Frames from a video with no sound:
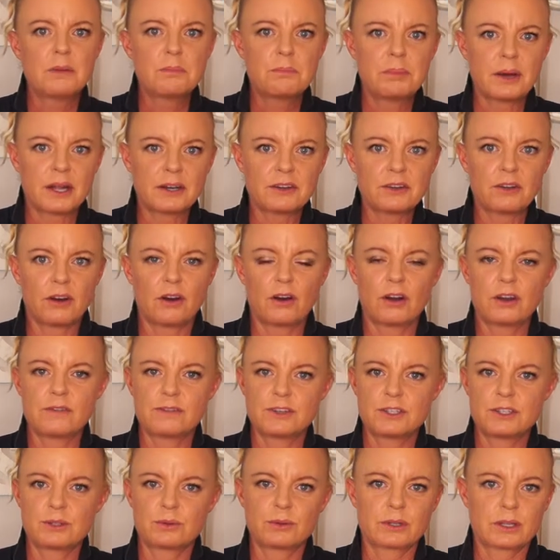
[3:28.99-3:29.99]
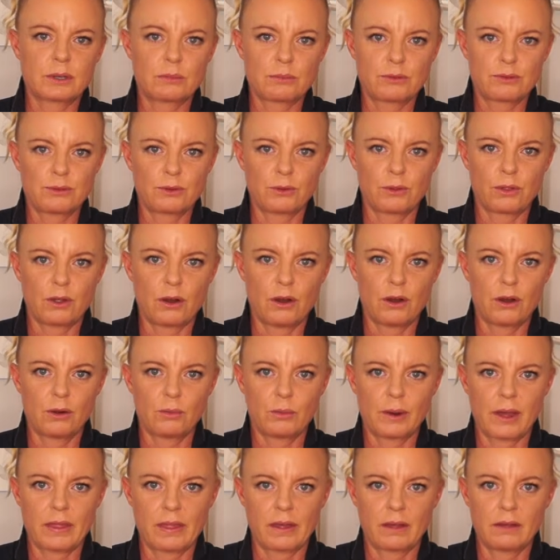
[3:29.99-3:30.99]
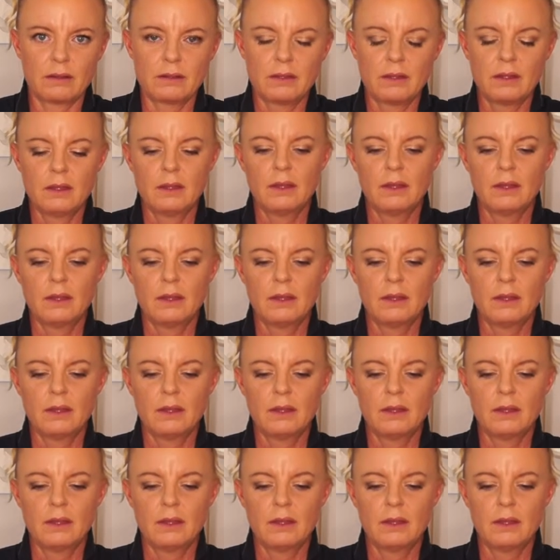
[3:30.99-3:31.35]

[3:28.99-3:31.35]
but not overdoing it before the hot weather.